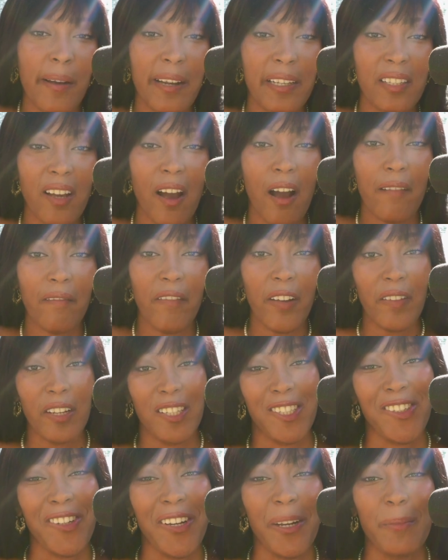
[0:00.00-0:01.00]
for my song
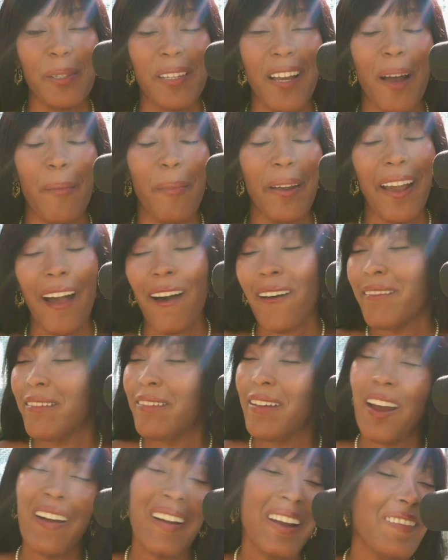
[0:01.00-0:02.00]
Vivid Dreams coming out
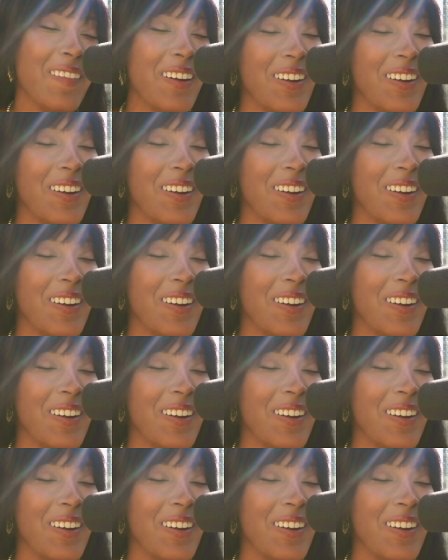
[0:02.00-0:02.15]
very,